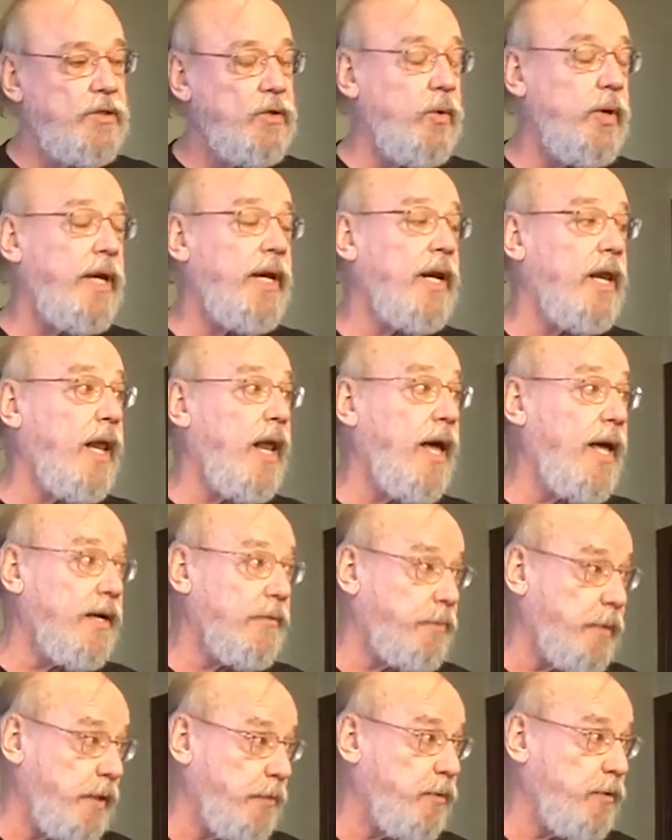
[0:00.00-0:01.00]
And so we had a
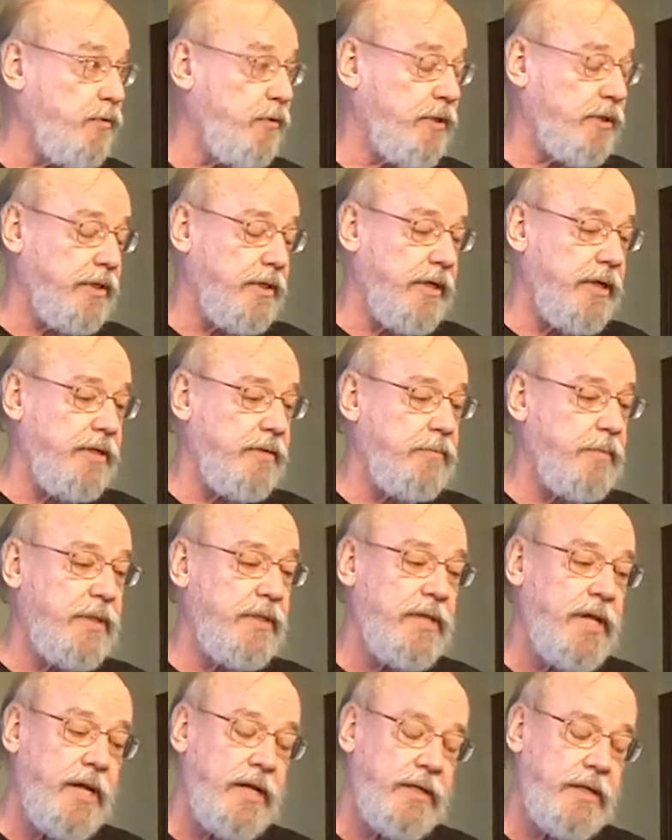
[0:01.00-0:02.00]
lot of people working at it,
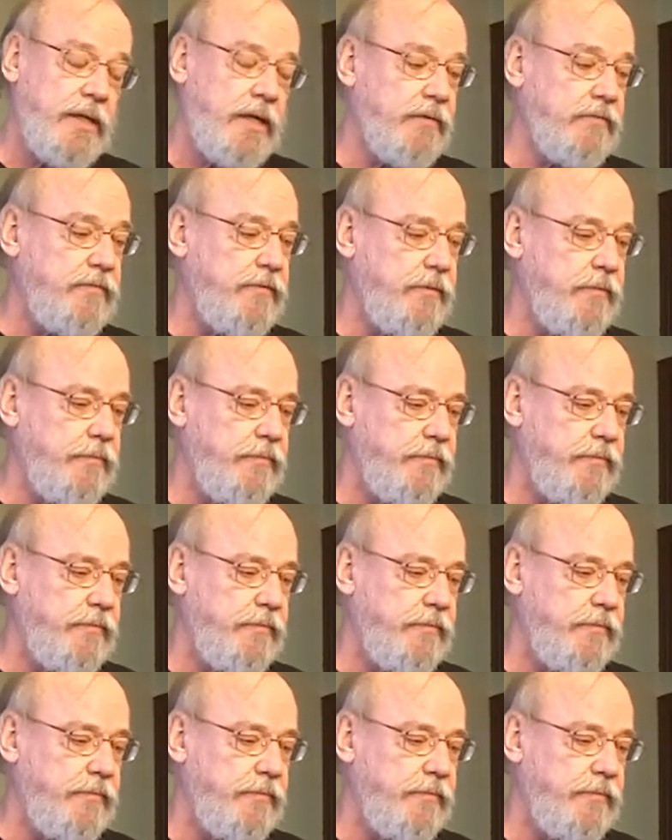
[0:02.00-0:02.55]
but not enough.